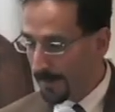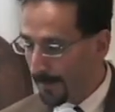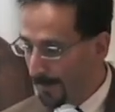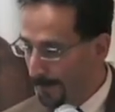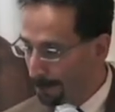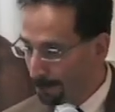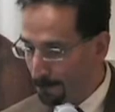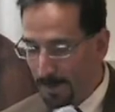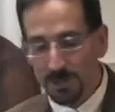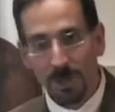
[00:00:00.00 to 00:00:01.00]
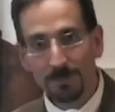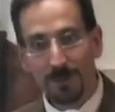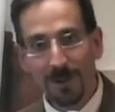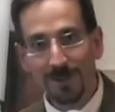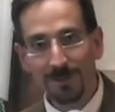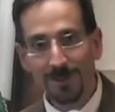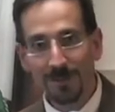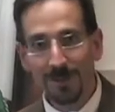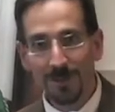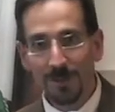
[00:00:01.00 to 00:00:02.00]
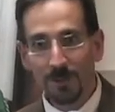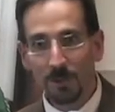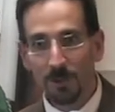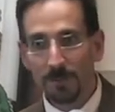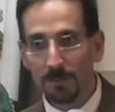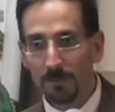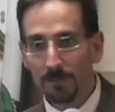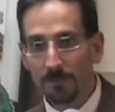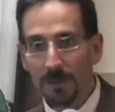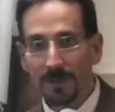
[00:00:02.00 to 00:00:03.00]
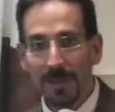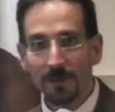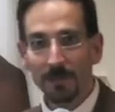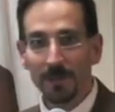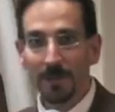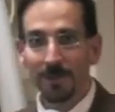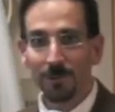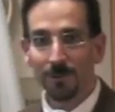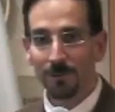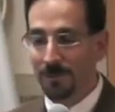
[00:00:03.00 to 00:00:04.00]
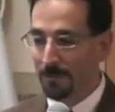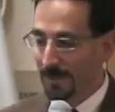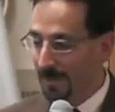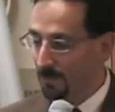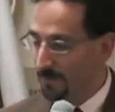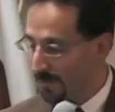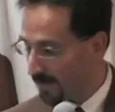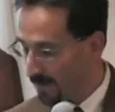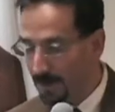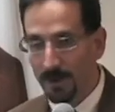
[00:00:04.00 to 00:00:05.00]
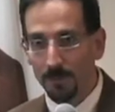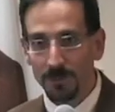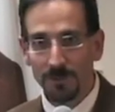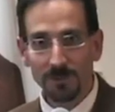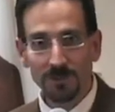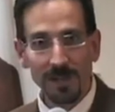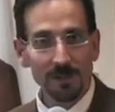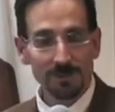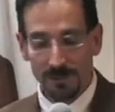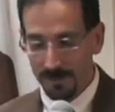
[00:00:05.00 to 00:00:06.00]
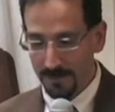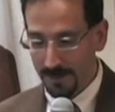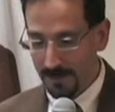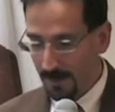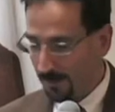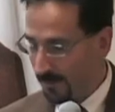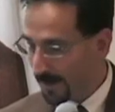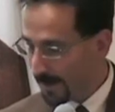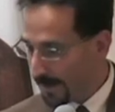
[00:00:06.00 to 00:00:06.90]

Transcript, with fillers: Um, my job tonight is to turn fund accounting into something interesting, which is a challenge in of itself.